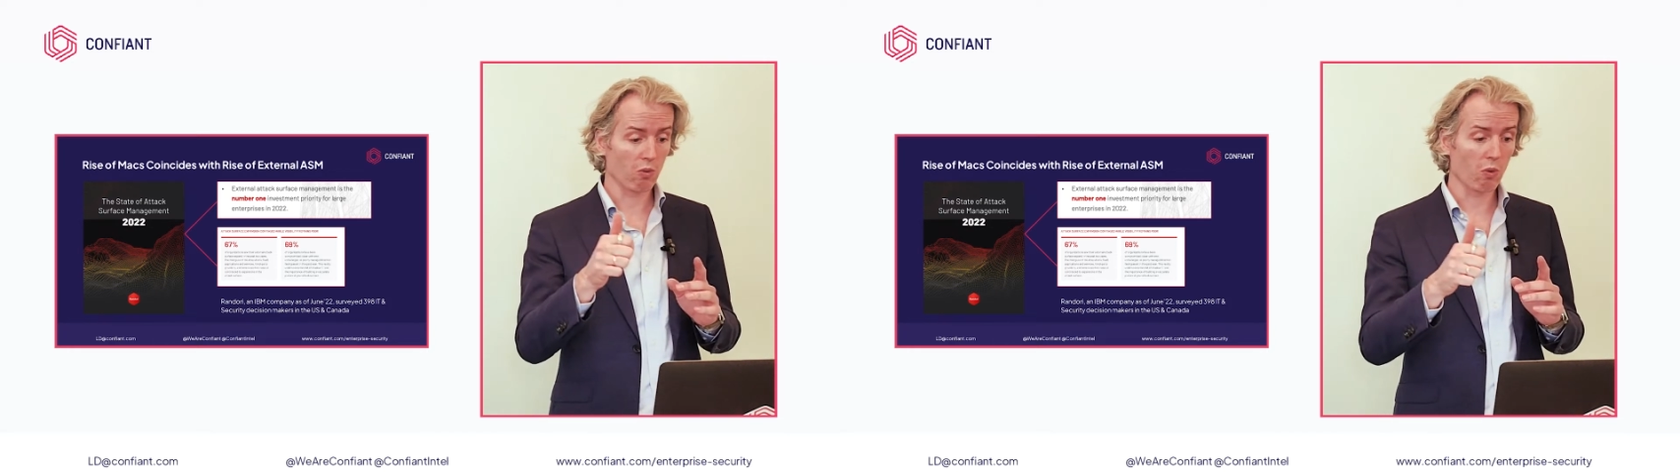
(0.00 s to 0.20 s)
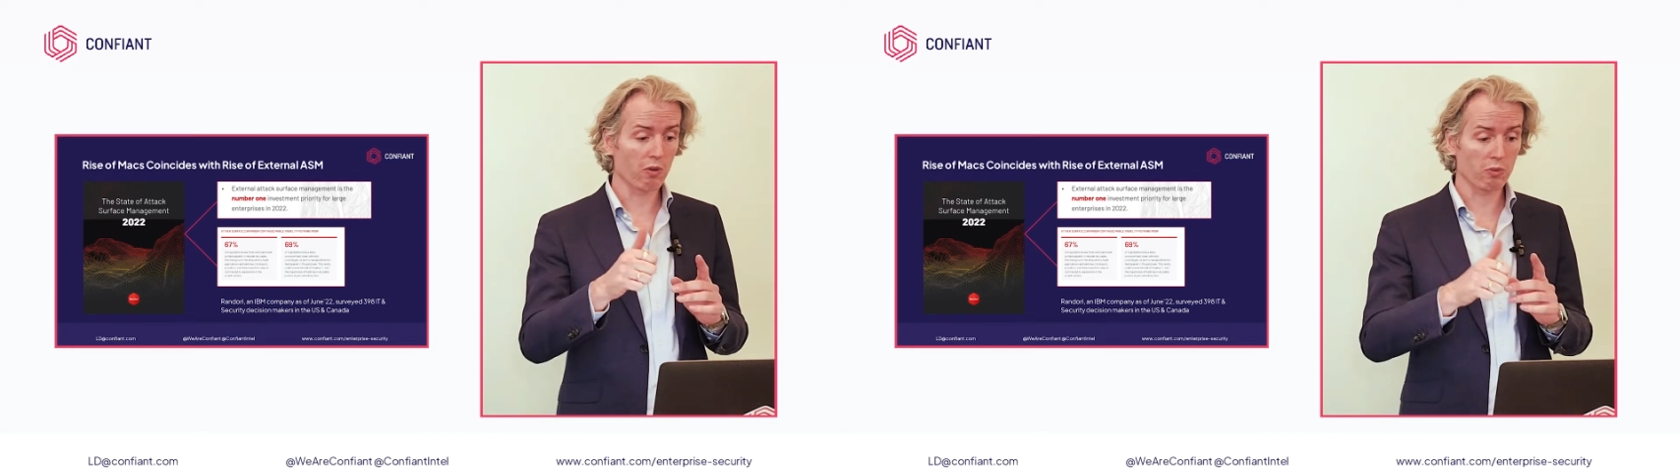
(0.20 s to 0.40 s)

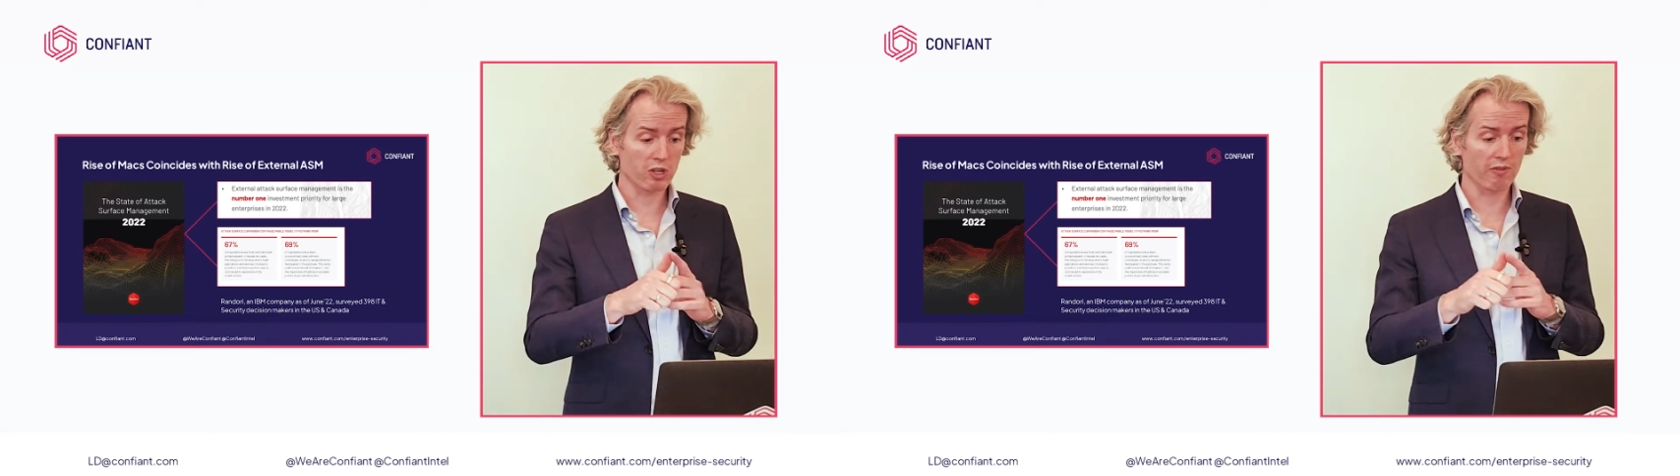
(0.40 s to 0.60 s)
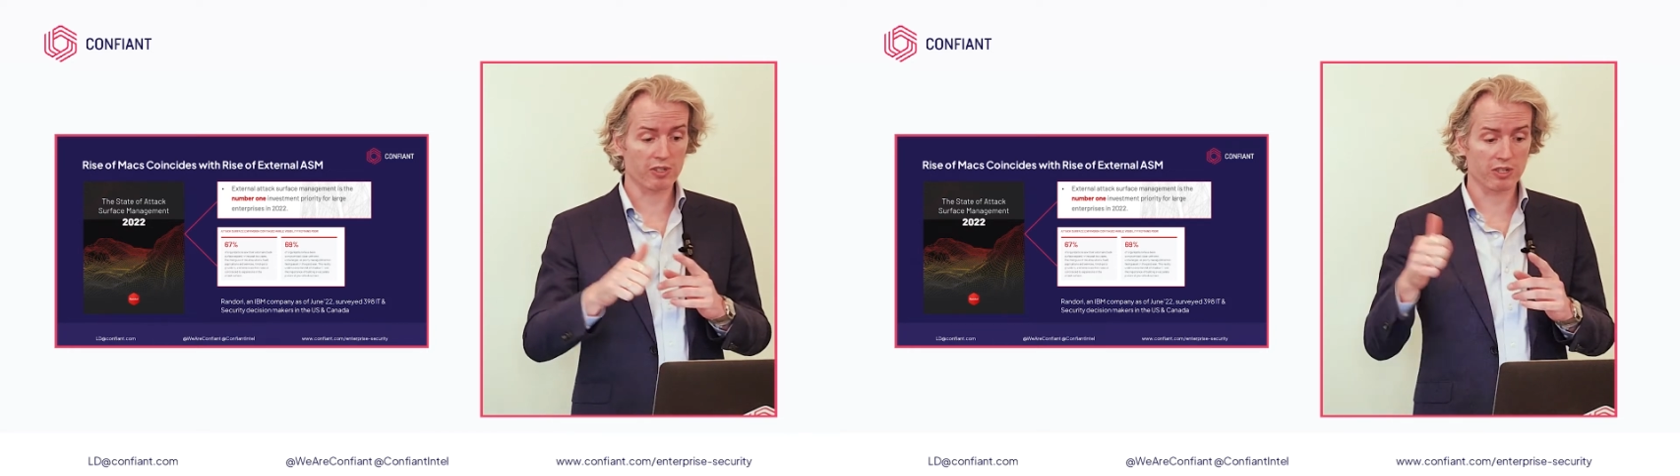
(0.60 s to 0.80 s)
One was
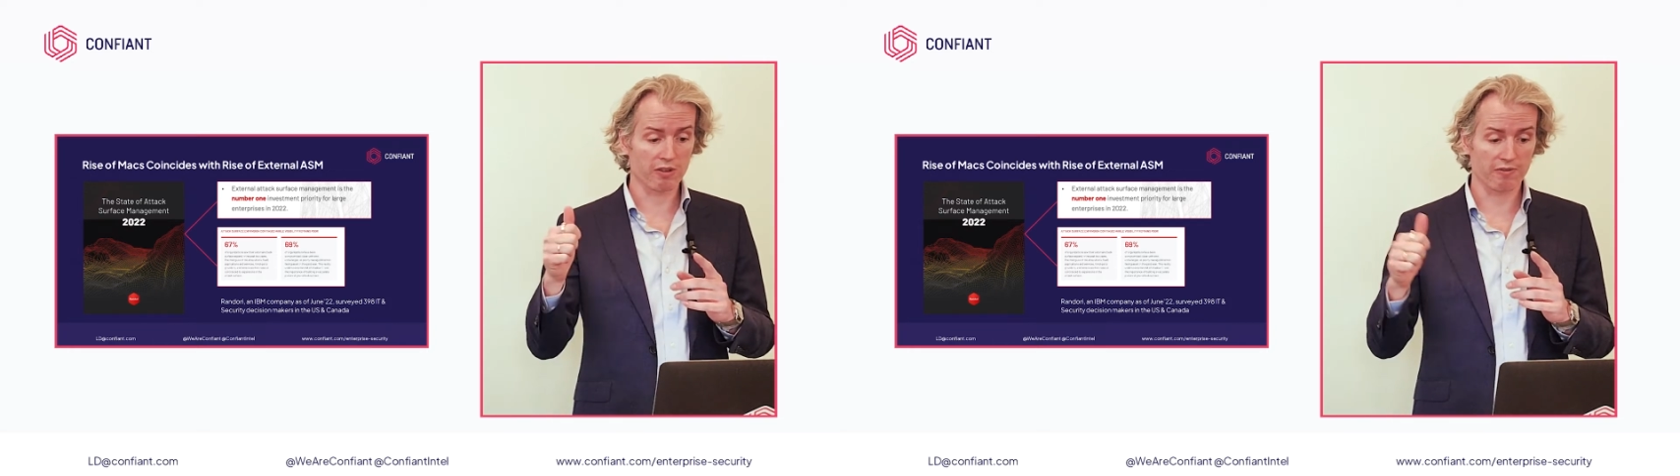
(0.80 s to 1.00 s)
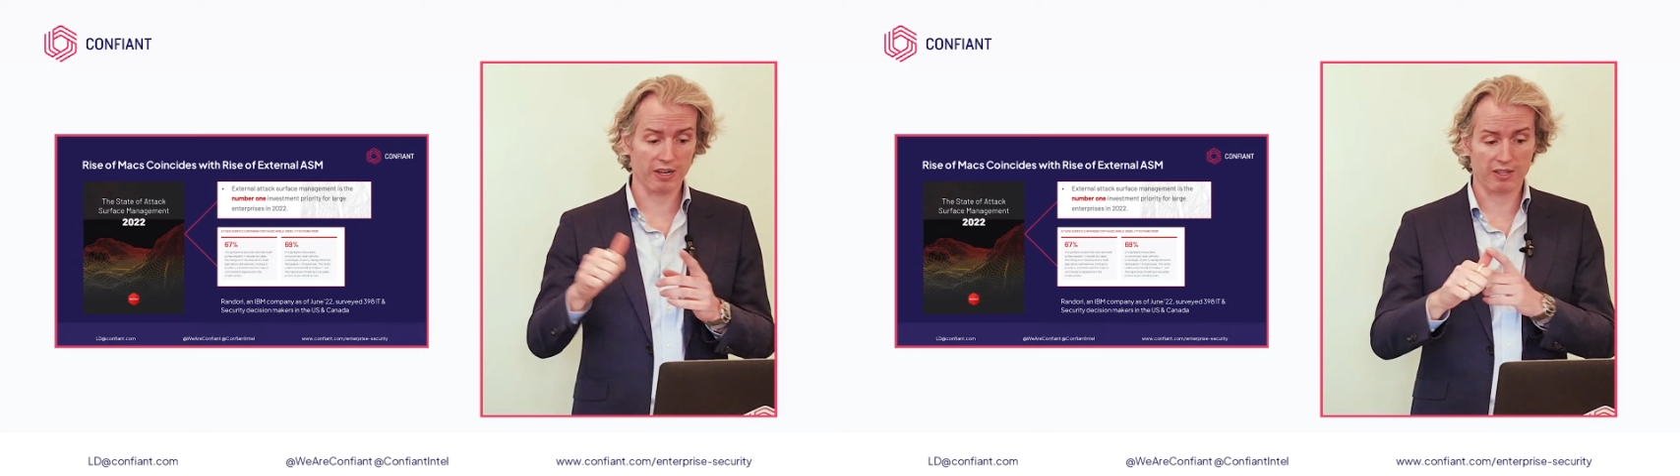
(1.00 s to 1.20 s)
obviously
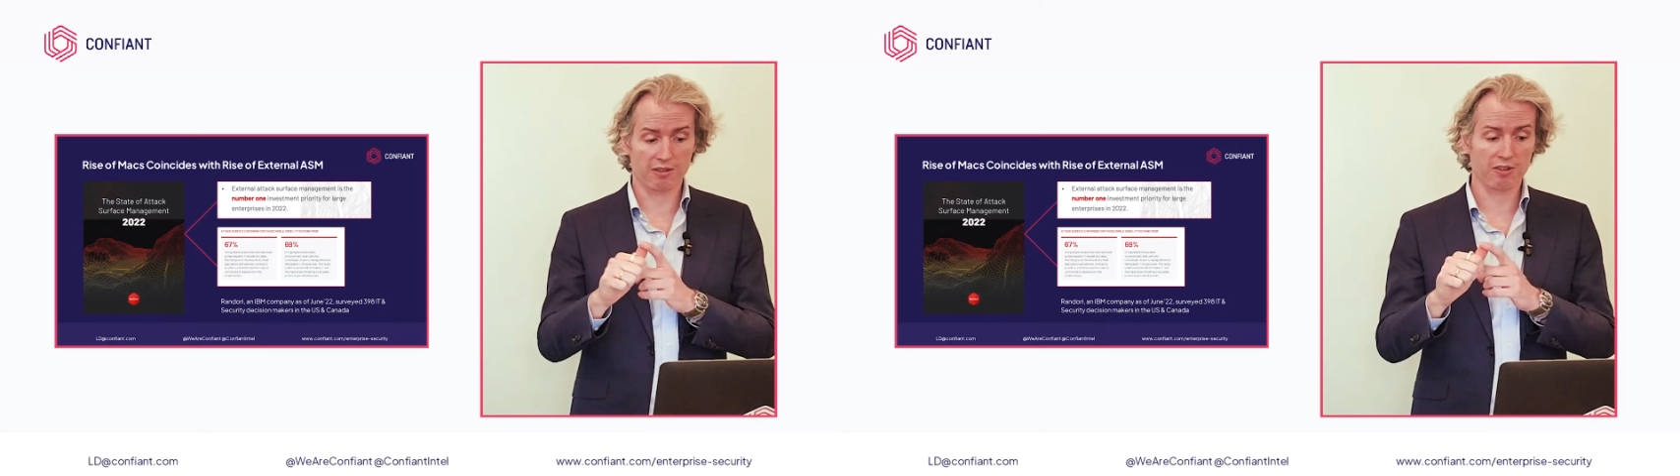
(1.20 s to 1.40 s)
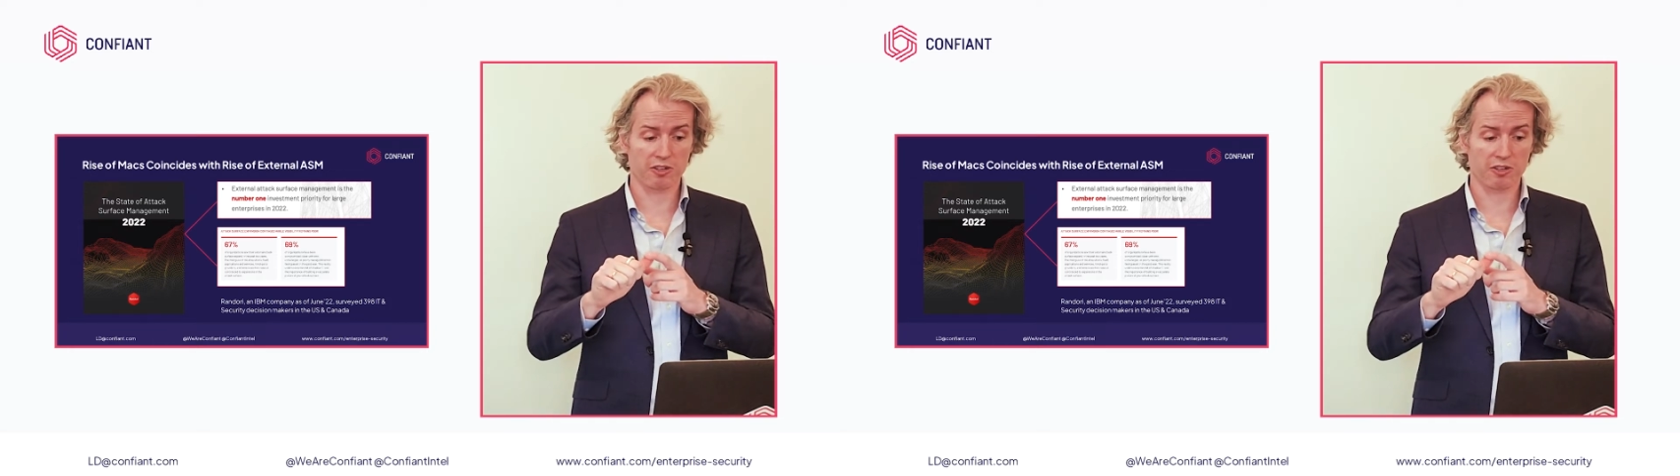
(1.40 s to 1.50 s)
the fact that